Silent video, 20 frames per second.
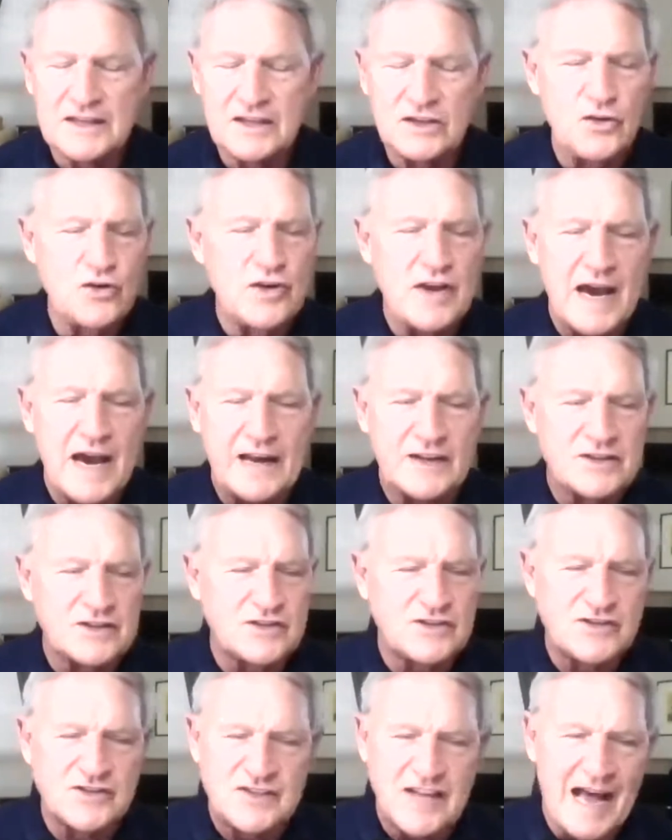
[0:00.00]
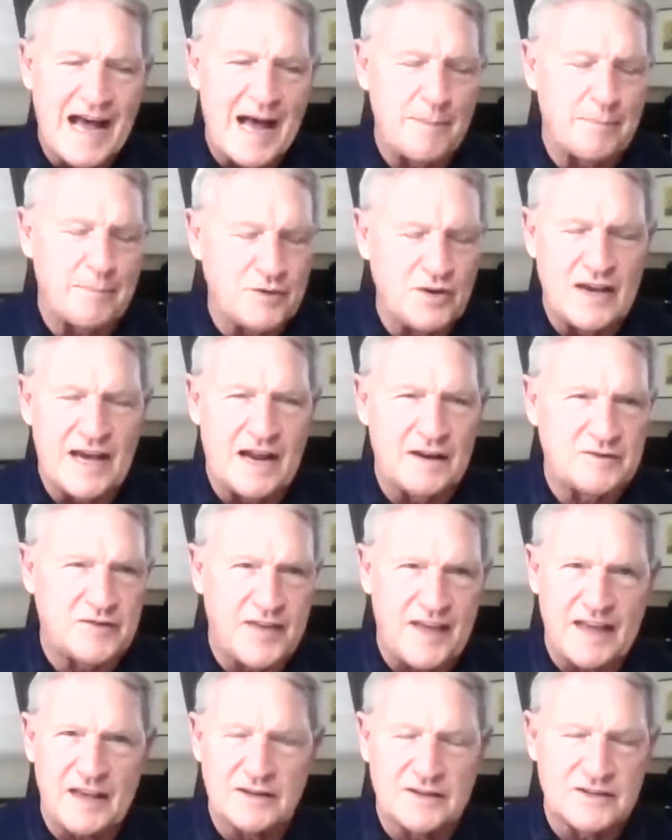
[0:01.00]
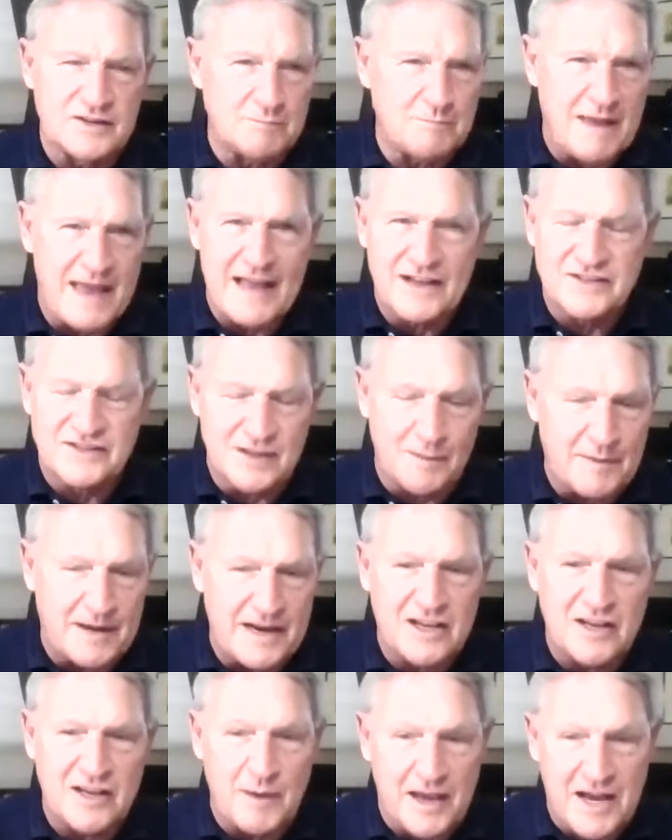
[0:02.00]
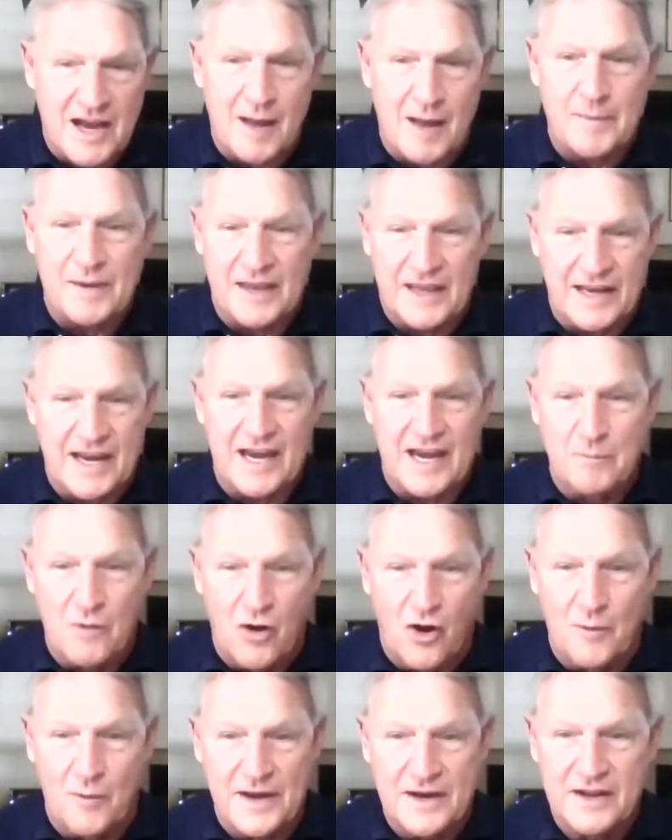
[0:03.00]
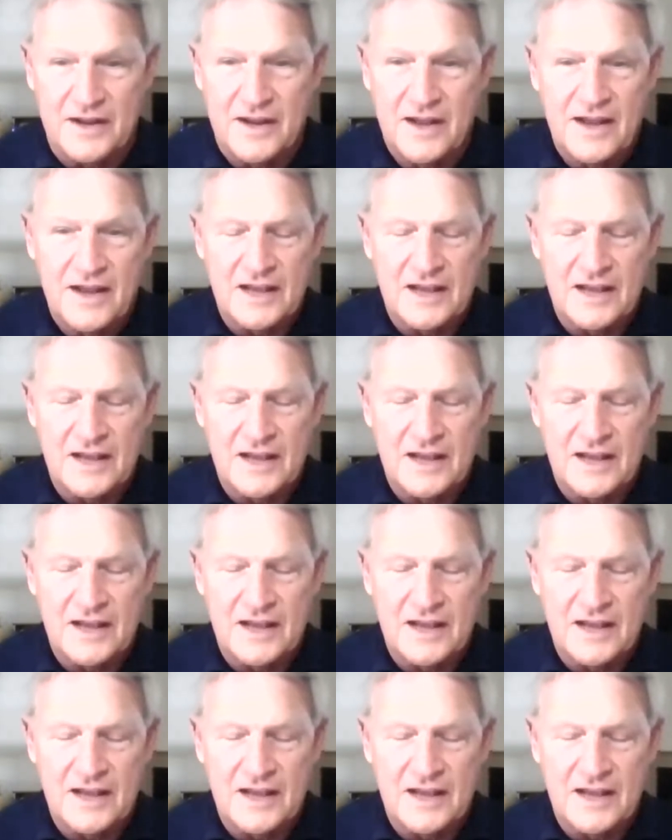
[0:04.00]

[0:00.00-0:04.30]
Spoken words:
you got to just stop. You got to think, man, somebody could be coming at any moment.